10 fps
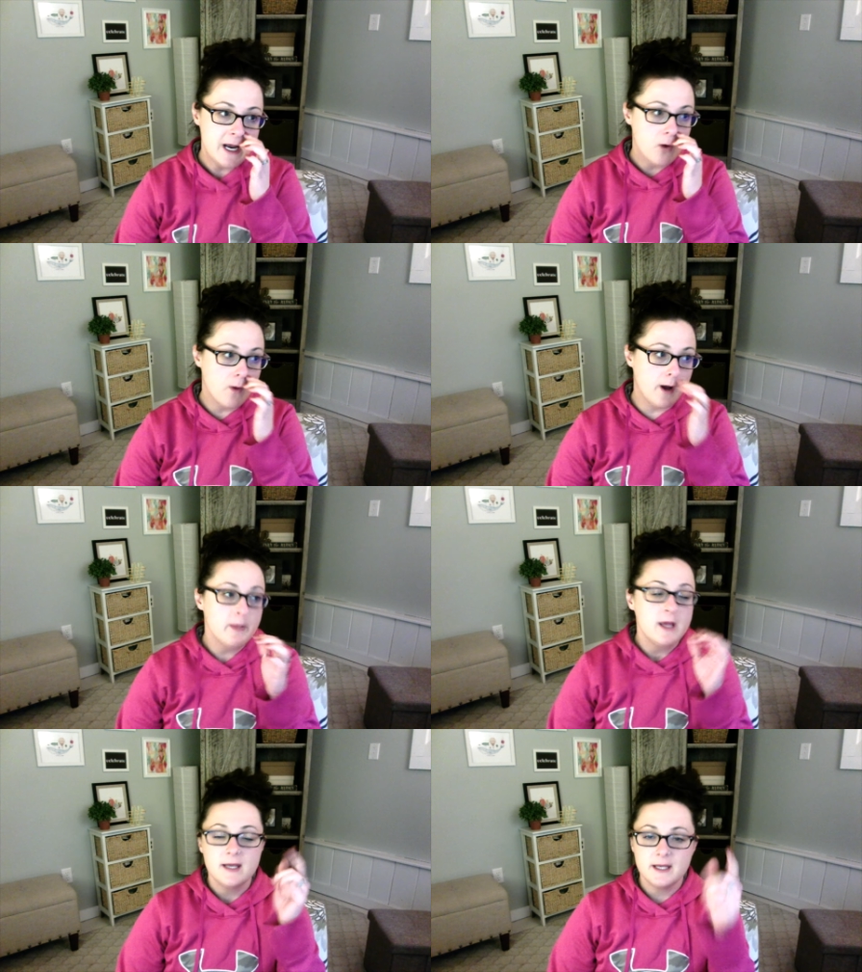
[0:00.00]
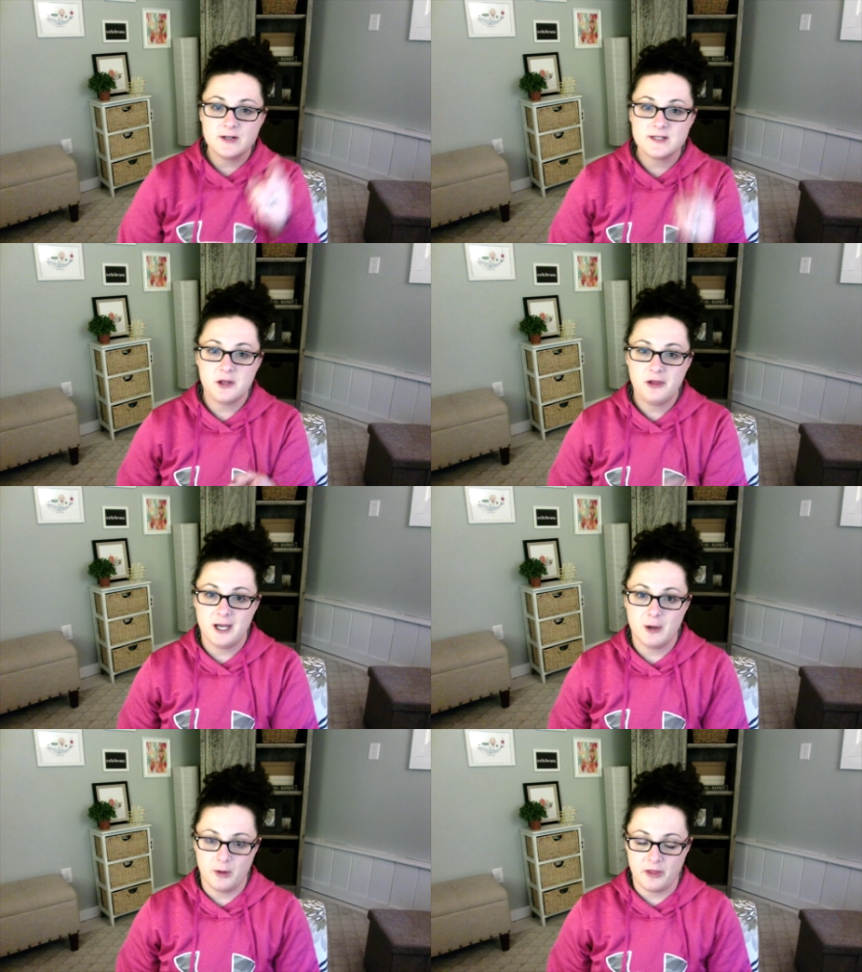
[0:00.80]
Well, here's the
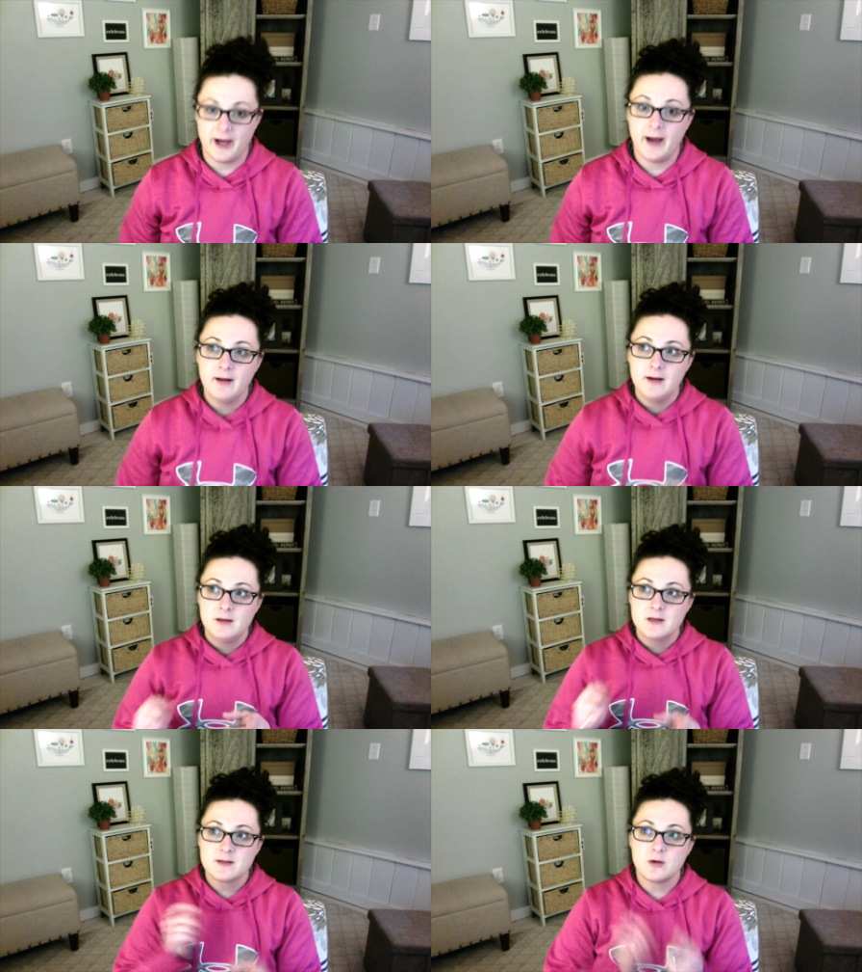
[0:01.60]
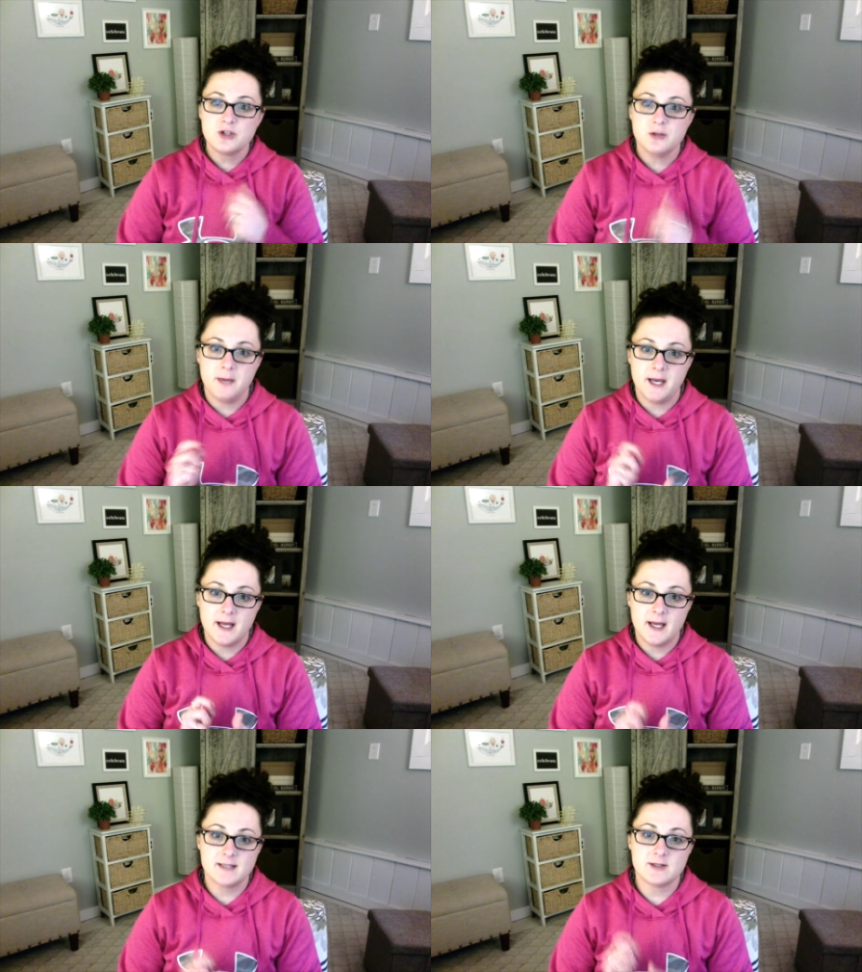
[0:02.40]
thing with that. Social media,
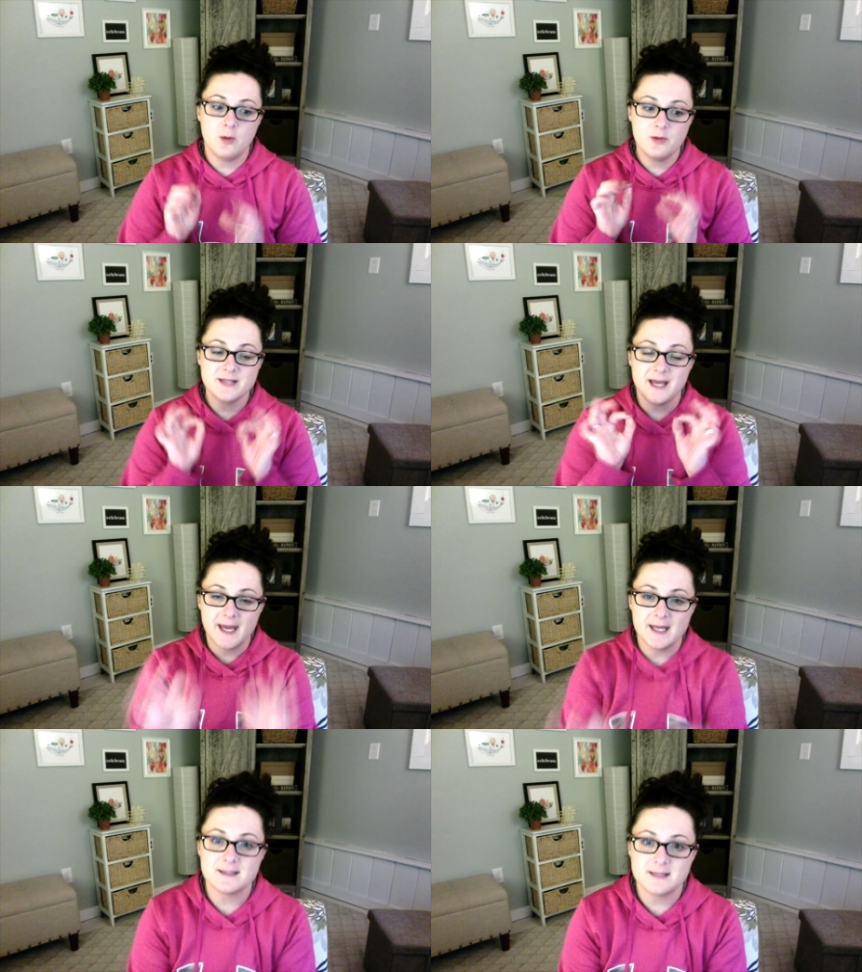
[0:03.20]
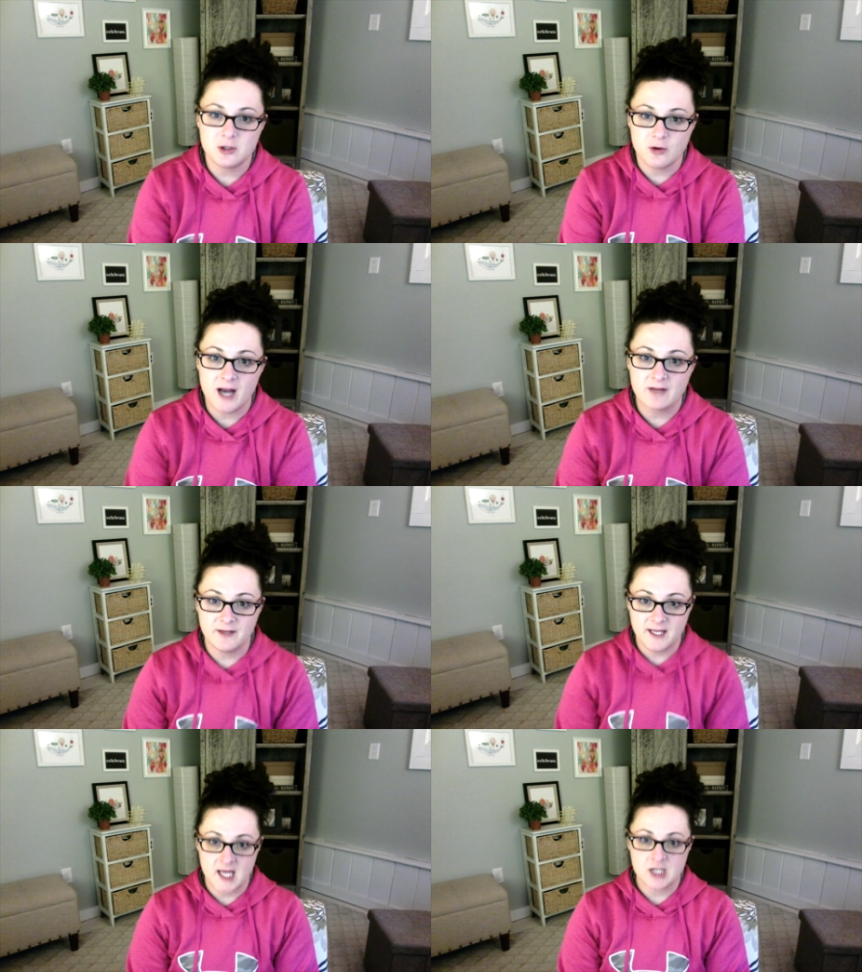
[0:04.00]
it's almost like instant
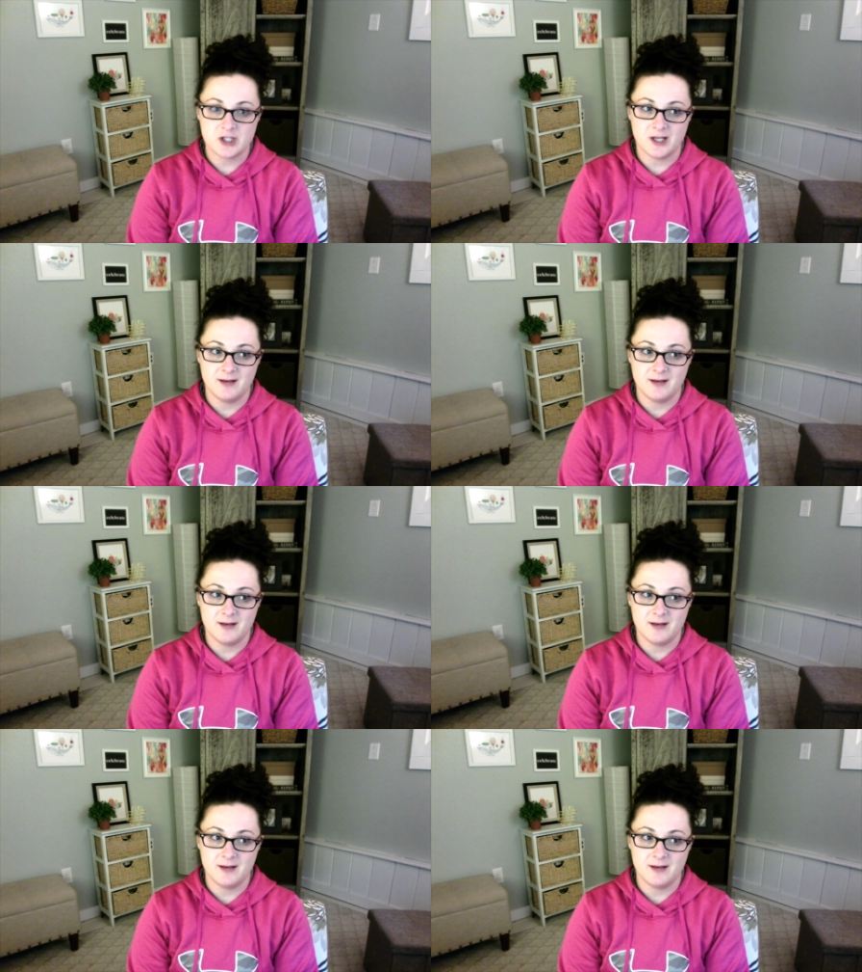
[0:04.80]
gratification.